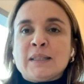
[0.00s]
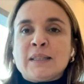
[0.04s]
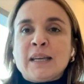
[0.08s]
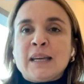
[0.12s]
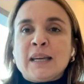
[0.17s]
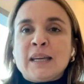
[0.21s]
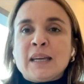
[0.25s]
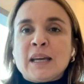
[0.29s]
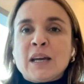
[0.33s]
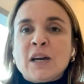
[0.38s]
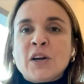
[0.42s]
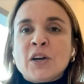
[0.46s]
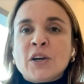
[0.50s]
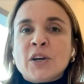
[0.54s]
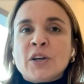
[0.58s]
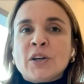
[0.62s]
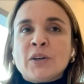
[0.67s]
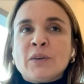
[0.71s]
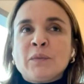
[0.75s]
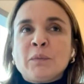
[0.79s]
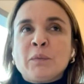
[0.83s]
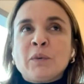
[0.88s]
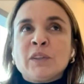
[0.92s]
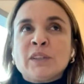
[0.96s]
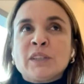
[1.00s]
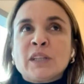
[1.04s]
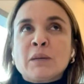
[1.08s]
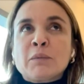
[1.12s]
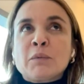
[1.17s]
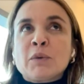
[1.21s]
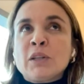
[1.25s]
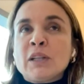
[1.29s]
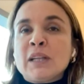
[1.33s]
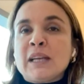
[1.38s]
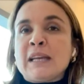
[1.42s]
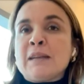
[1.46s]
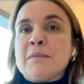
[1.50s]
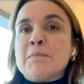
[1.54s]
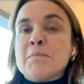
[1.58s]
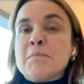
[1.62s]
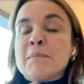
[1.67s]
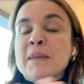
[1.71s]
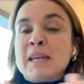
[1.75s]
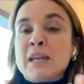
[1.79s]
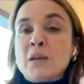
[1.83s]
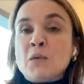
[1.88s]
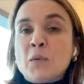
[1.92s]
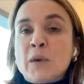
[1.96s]
They are vulnerable
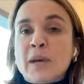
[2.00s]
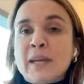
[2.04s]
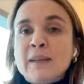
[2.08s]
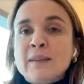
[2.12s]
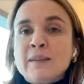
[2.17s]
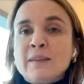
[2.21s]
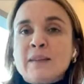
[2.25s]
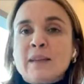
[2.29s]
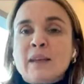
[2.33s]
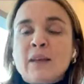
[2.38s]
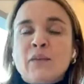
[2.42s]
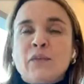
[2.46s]
in many ways.